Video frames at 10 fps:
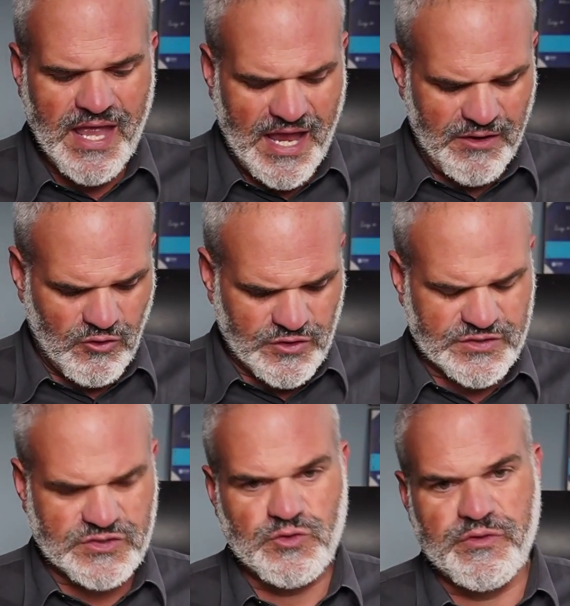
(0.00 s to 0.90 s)
and also
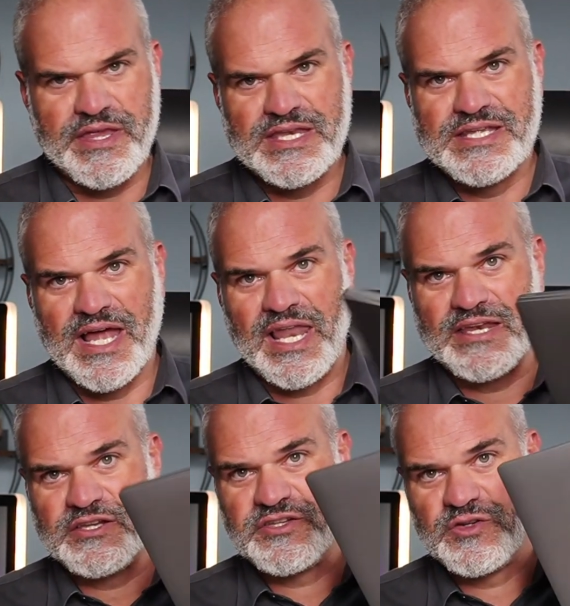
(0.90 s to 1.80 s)
to the Dell
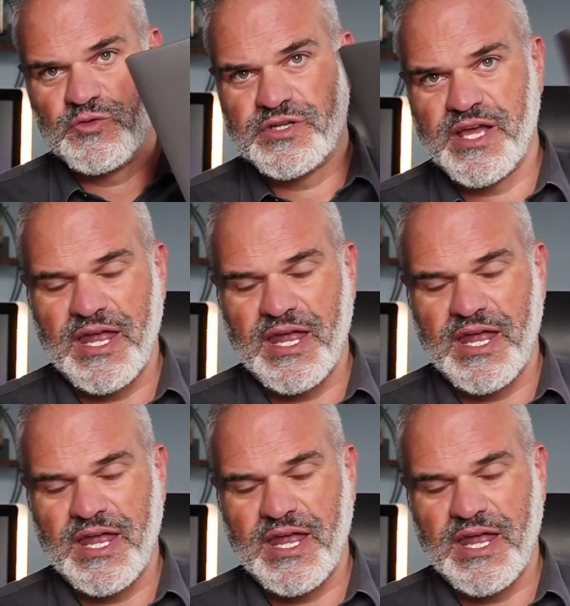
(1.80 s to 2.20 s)
Latitude.